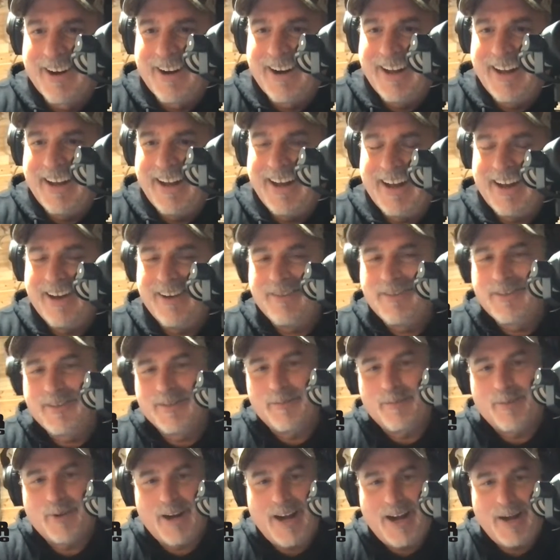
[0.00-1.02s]
We're going to have
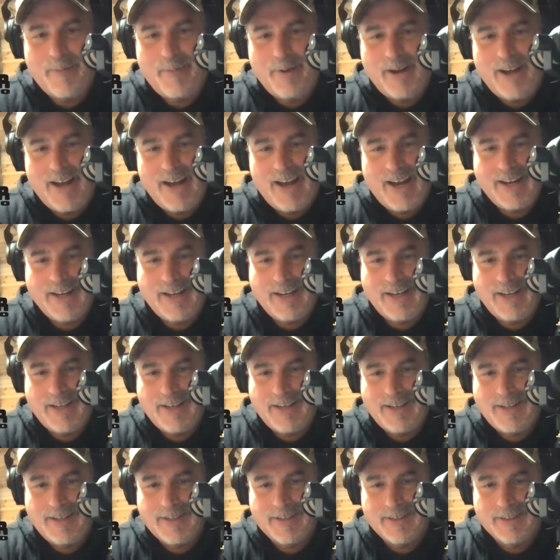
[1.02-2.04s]
some brat
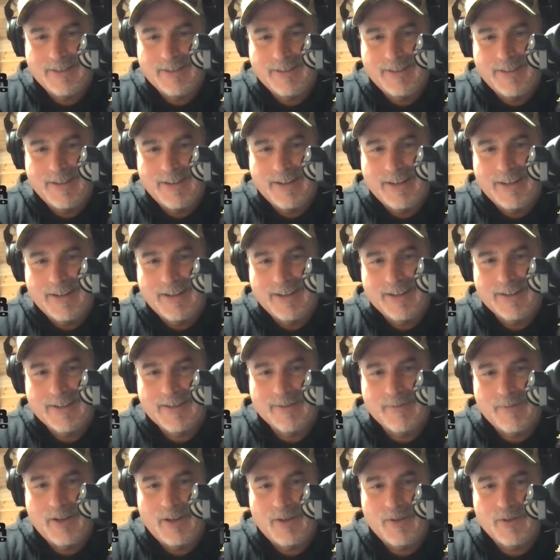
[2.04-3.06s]
patties and uh,
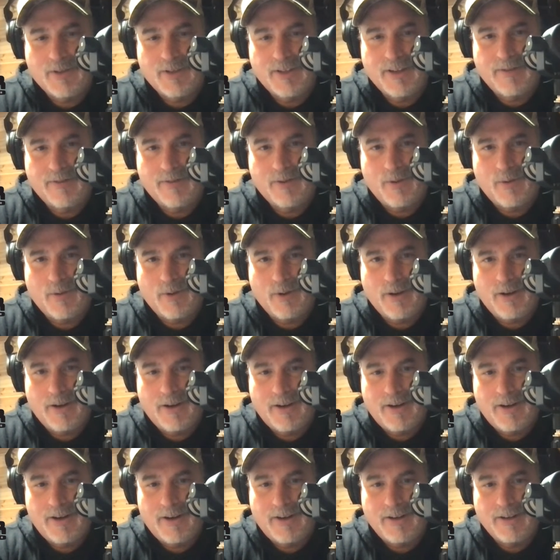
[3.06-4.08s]
some other stuff going
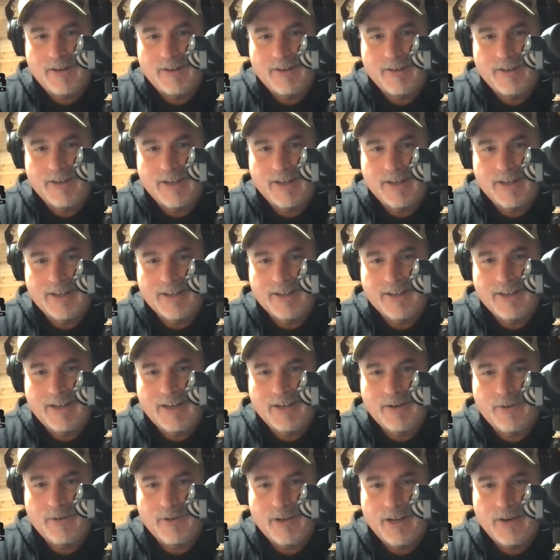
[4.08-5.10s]
on, and uh,
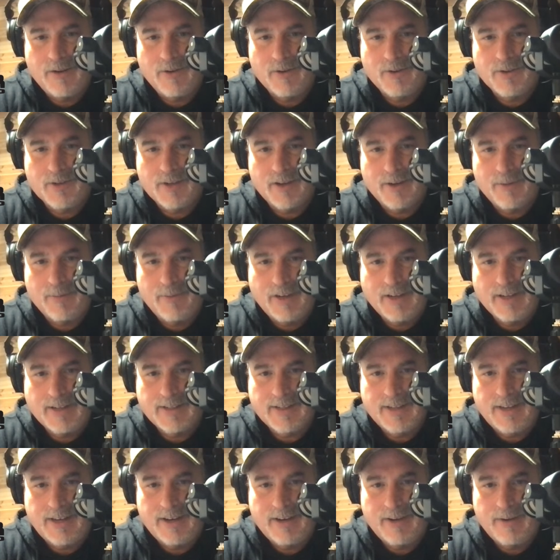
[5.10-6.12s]
I know Andrew is going to be
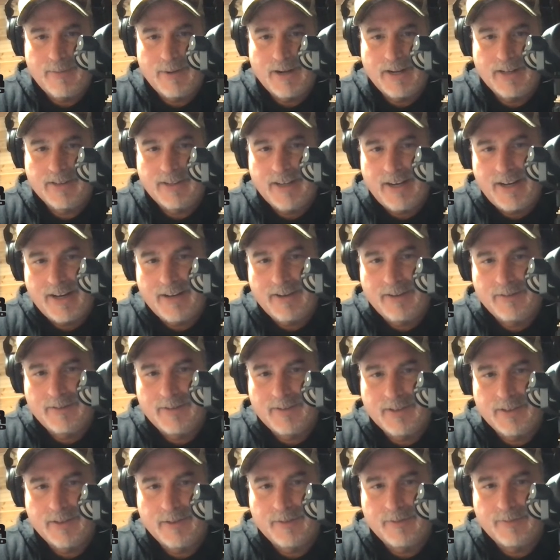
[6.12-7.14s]
excited about that.
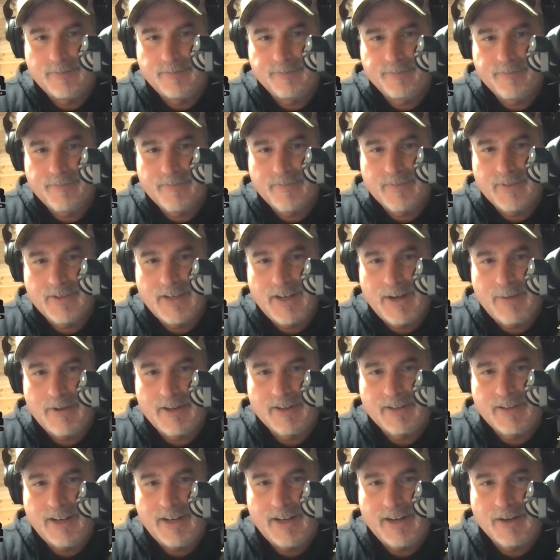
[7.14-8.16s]
So, how
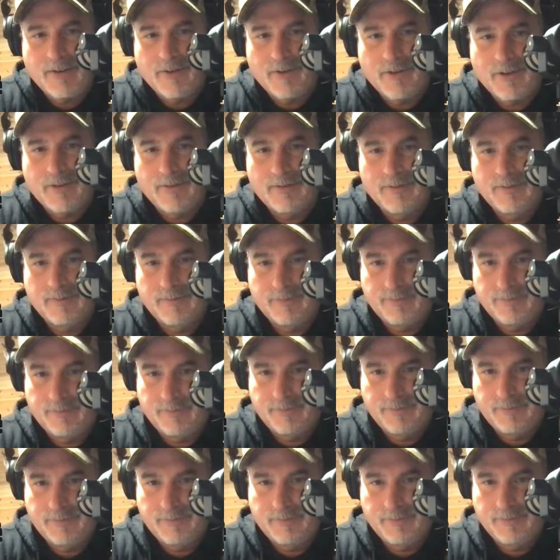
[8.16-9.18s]
about that, Andrew?
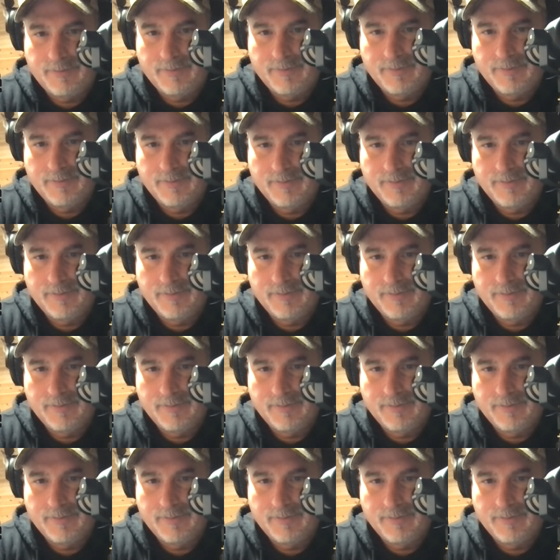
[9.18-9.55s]
Oh yeah,